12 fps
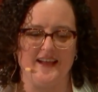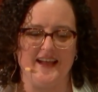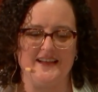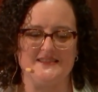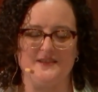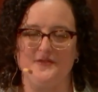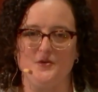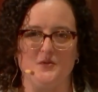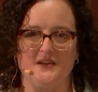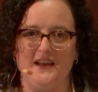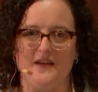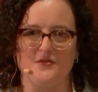as if it
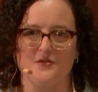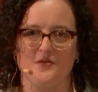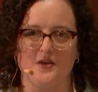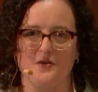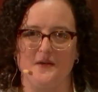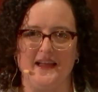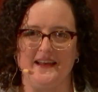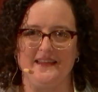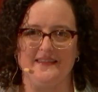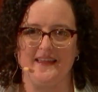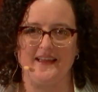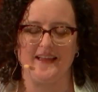would never grow
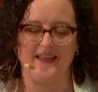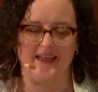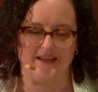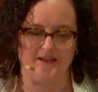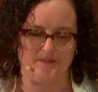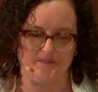anything again.